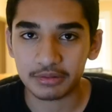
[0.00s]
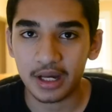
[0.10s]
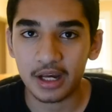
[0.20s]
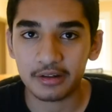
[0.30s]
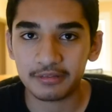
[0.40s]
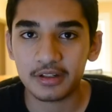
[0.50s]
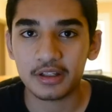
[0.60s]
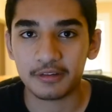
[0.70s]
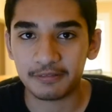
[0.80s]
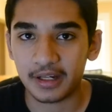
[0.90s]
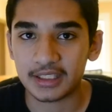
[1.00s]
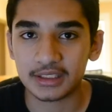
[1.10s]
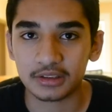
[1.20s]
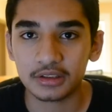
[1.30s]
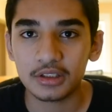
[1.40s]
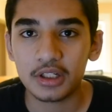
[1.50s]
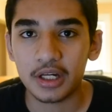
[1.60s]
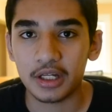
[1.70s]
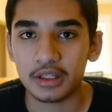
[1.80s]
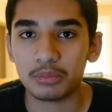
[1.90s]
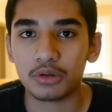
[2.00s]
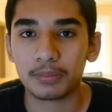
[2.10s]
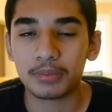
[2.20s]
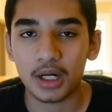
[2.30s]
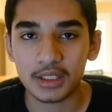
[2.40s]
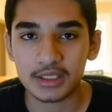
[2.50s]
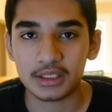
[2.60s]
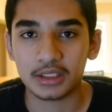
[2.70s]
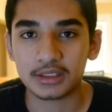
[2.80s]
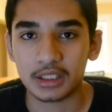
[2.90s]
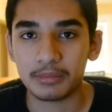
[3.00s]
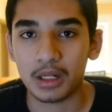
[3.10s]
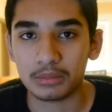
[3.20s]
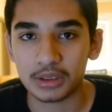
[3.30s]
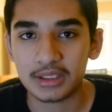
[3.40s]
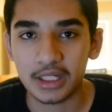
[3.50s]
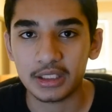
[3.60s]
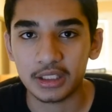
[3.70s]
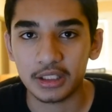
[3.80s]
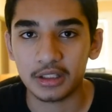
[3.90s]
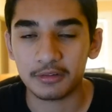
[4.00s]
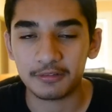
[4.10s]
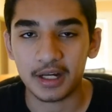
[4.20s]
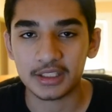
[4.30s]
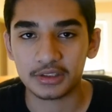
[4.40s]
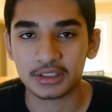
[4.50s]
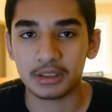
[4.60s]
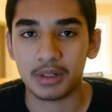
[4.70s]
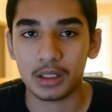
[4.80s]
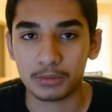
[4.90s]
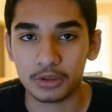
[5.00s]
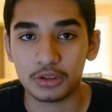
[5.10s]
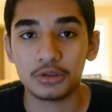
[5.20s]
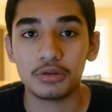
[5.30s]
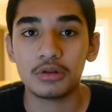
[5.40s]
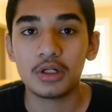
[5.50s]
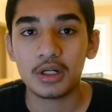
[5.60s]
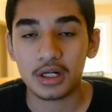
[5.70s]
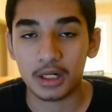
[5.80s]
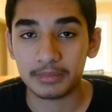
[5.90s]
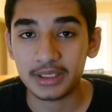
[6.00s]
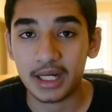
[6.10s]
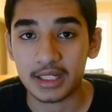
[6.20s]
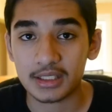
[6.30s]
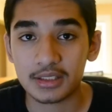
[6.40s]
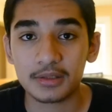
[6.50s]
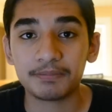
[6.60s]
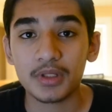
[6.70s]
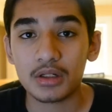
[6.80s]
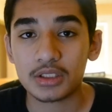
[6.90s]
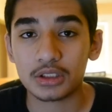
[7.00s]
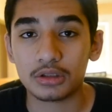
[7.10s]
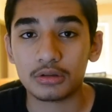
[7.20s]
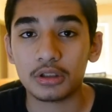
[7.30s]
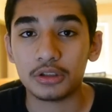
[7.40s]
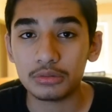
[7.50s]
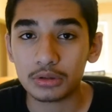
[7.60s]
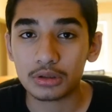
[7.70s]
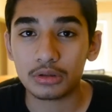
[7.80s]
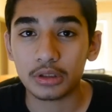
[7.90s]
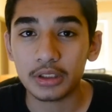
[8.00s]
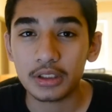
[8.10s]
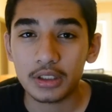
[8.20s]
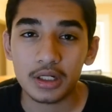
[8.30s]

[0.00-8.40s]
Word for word: you have, the faster and the more processing it's going to be able to take in, and the faster it's going to be able to do um, tasks. So, a dual core